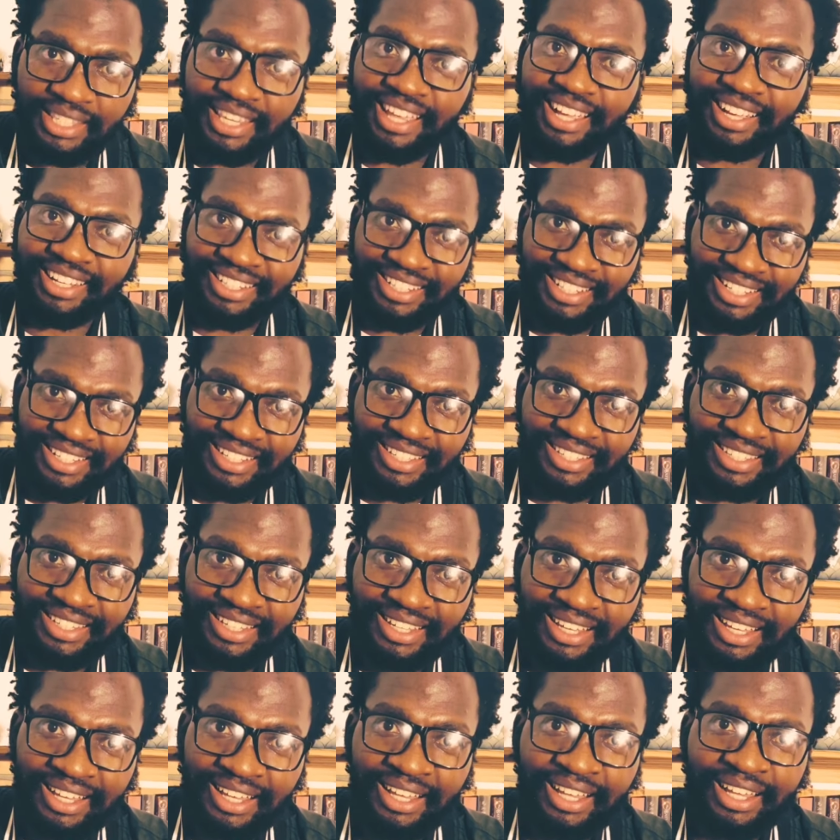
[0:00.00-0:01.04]
sectors
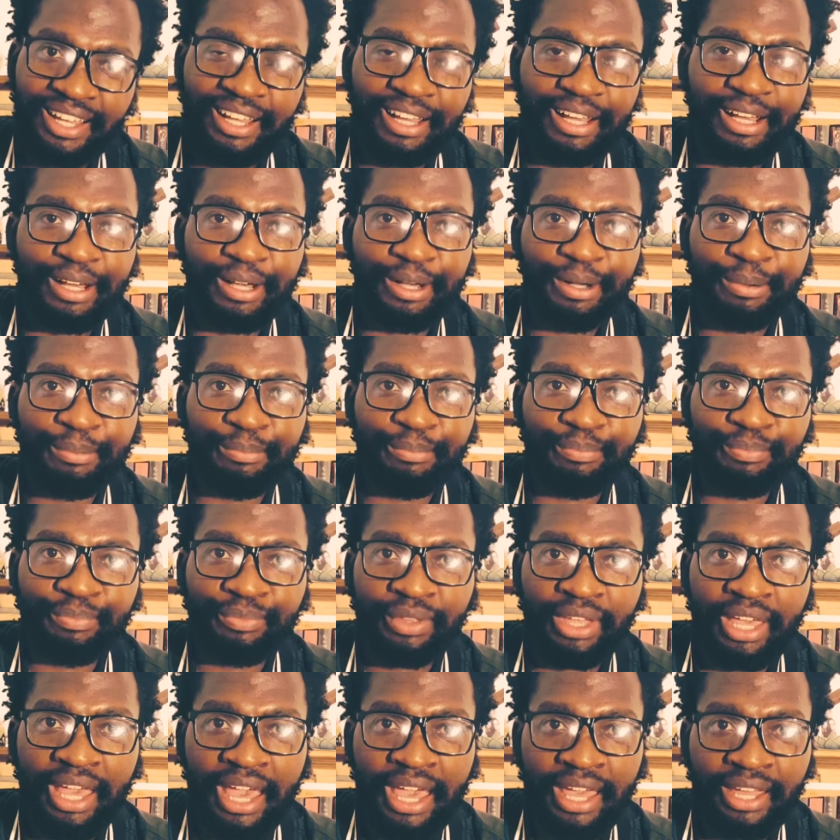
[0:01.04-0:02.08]

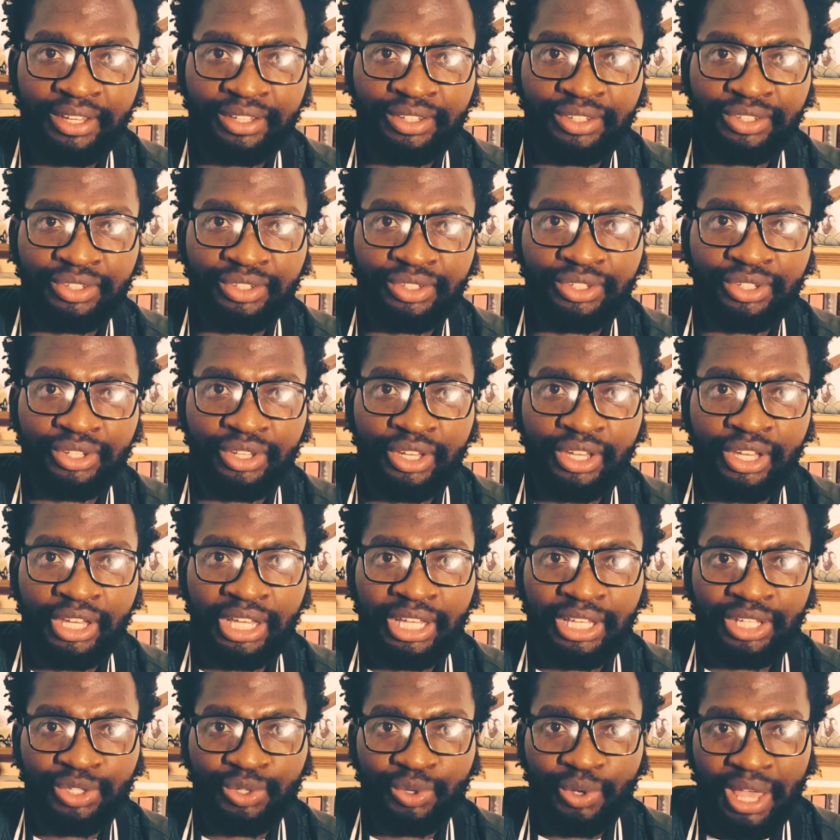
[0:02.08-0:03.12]
um, and
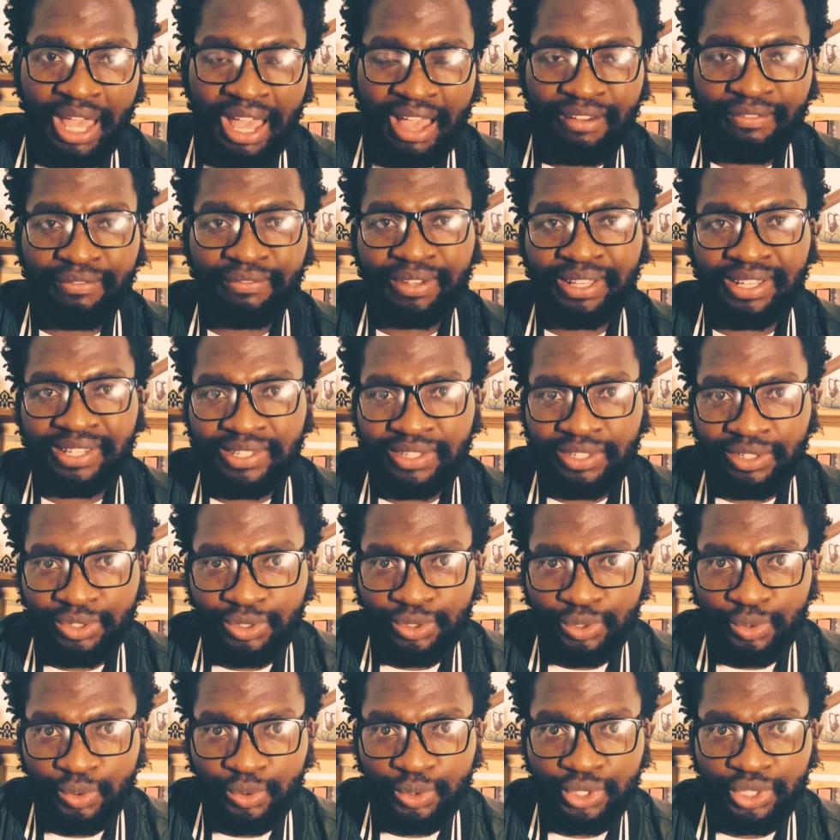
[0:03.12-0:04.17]
to have
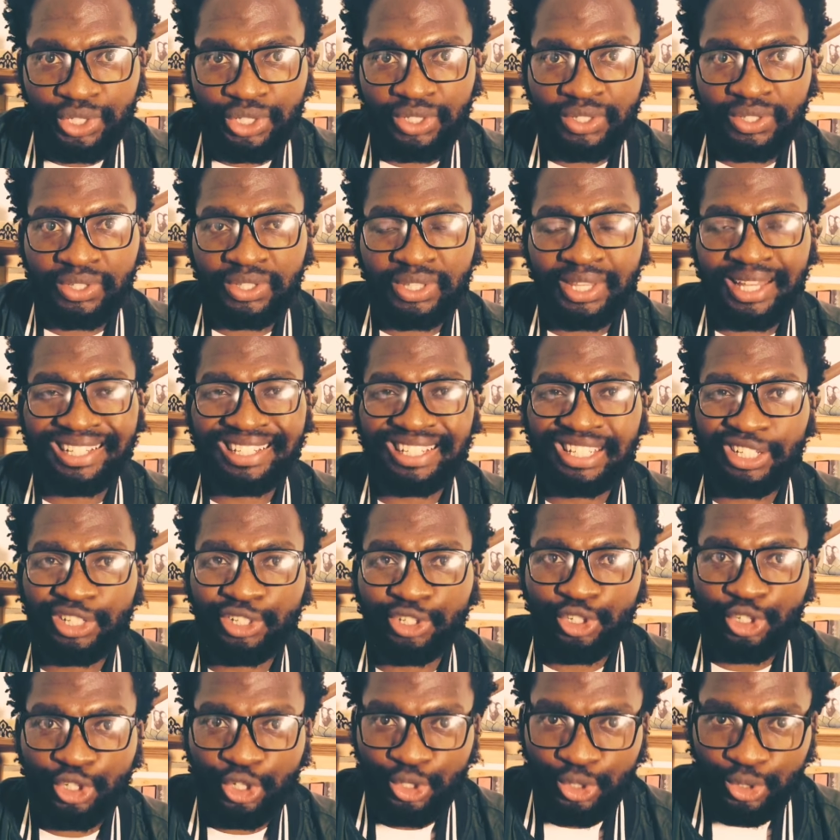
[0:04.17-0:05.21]
institutions that
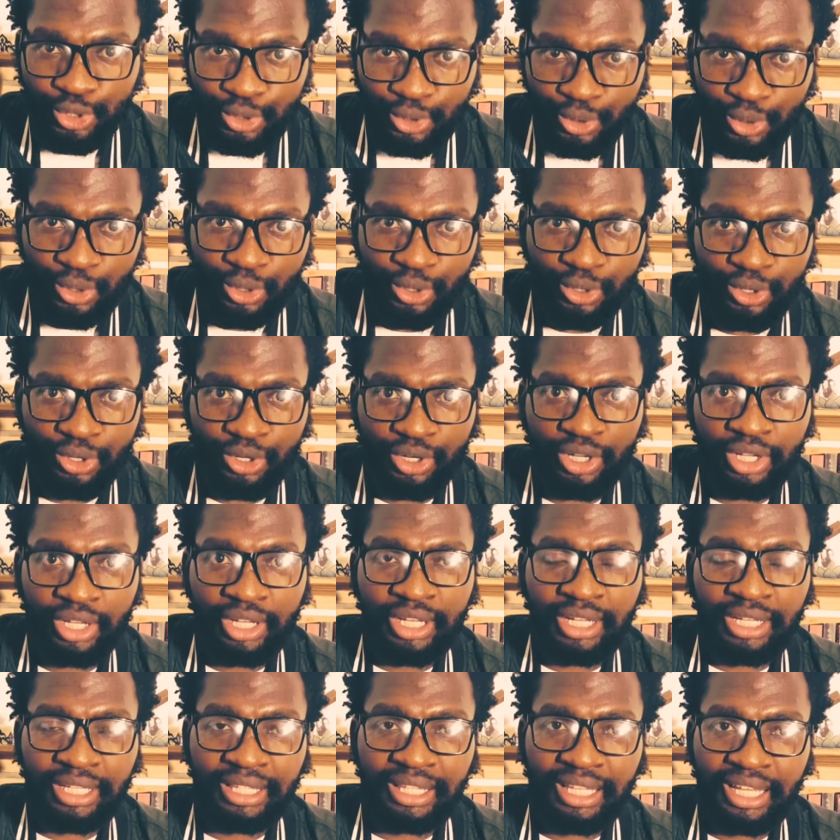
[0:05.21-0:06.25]
ensure
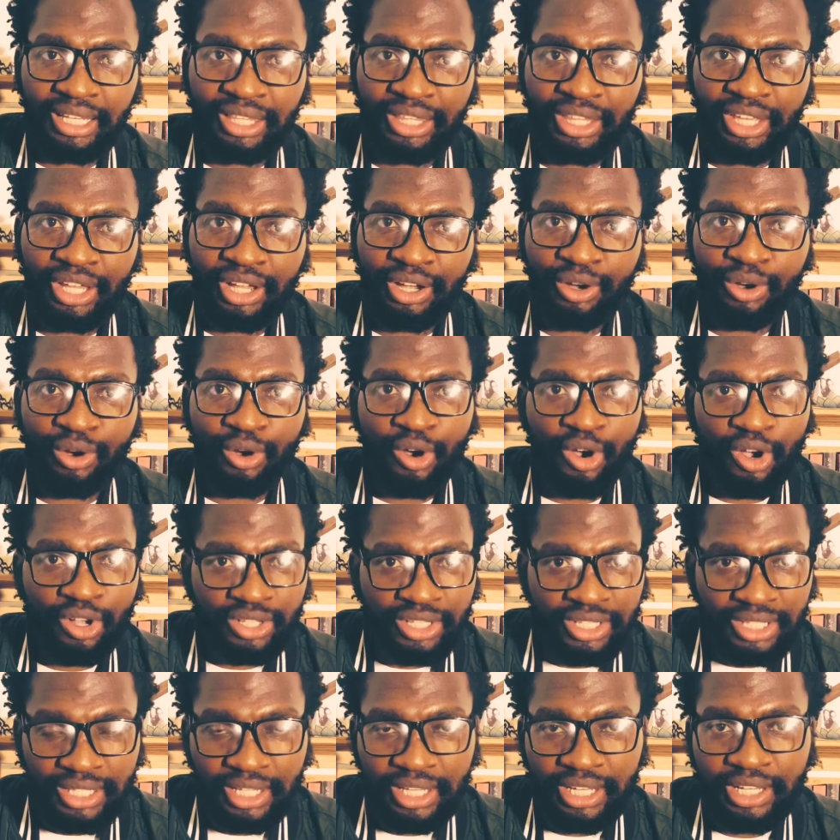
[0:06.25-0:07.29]
that they are
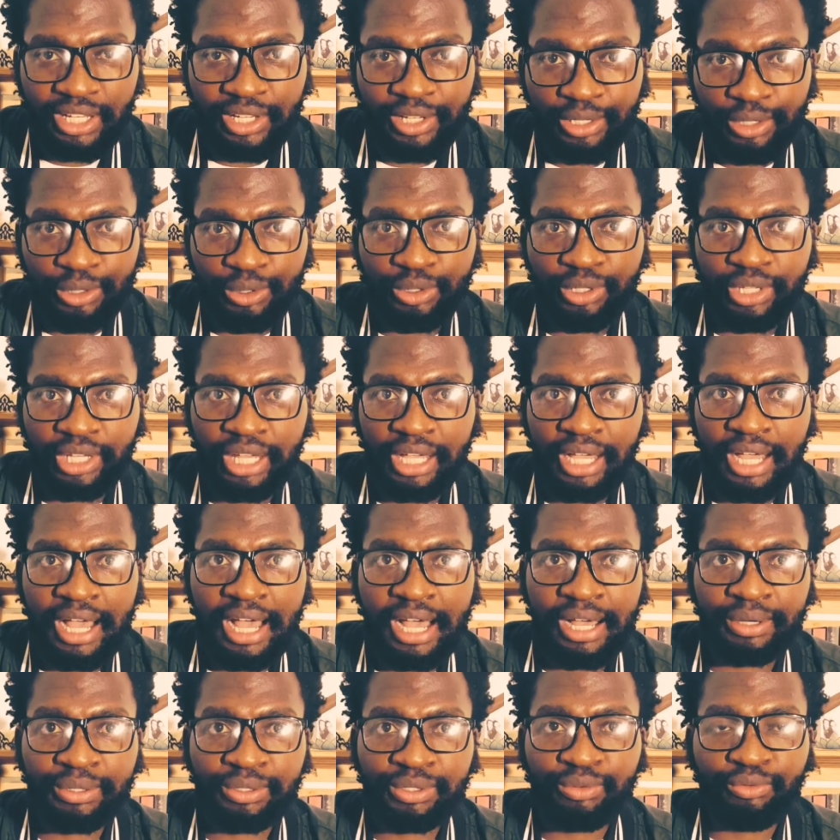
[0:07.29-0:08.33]
constantly looking
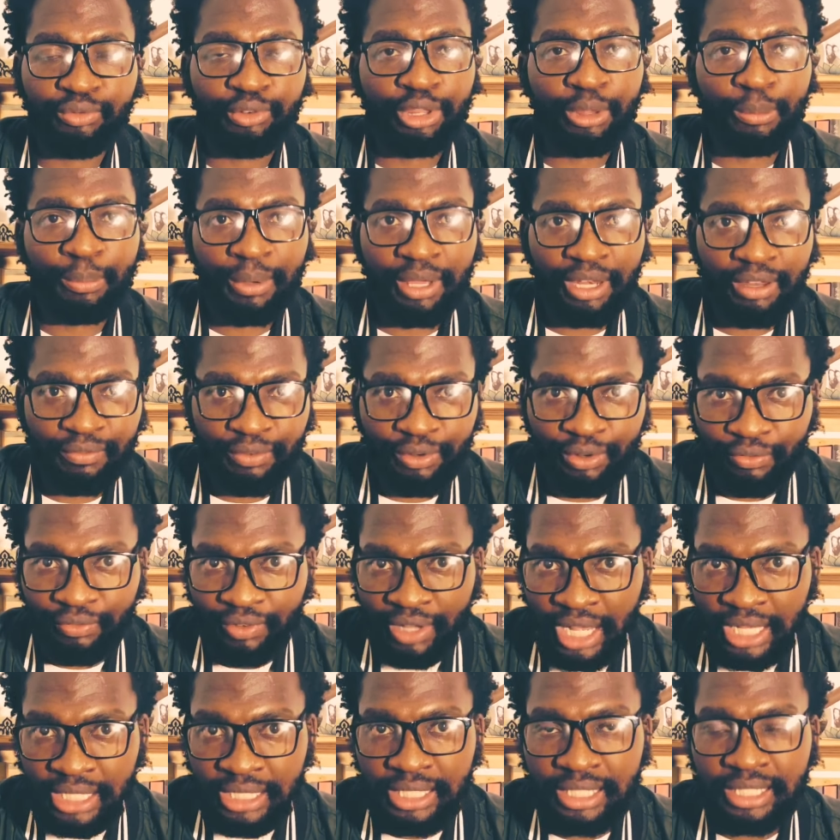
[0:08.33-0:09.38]
out for the benefit of
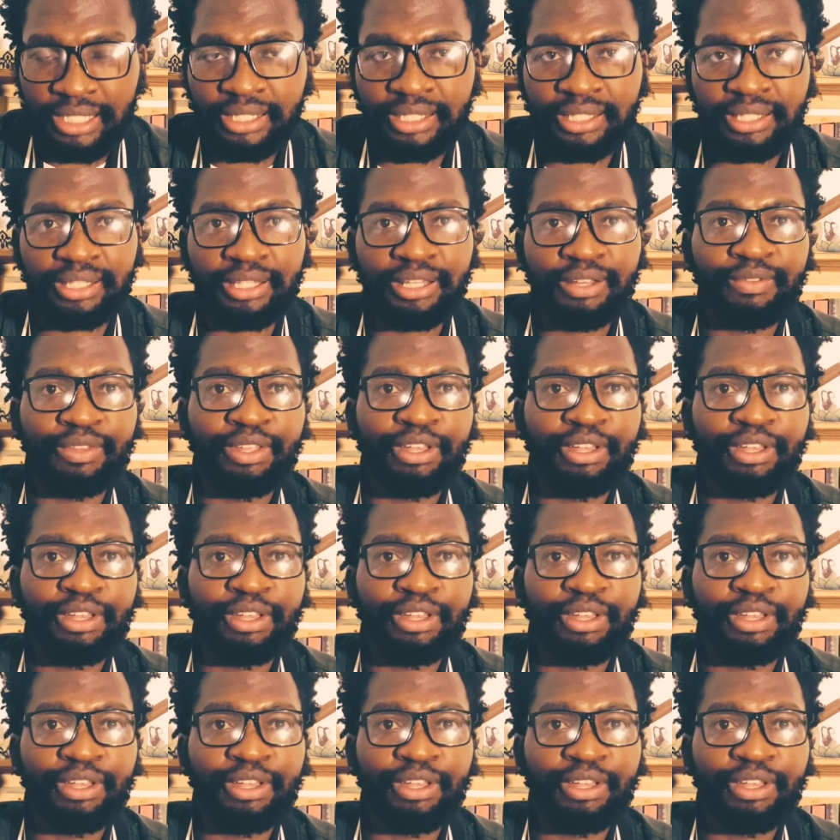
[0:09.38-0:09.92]
artists,